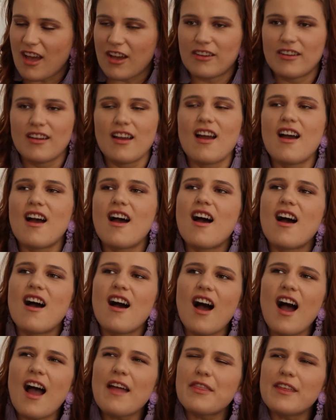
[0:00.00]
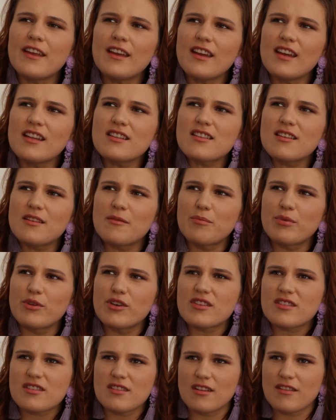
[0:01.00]
No, I think it's a
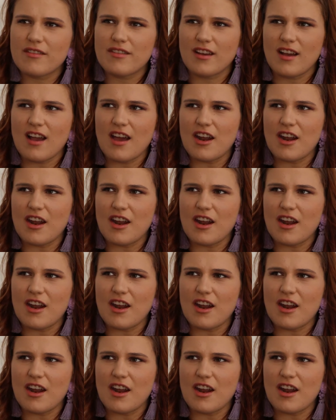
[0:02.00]
personal thing.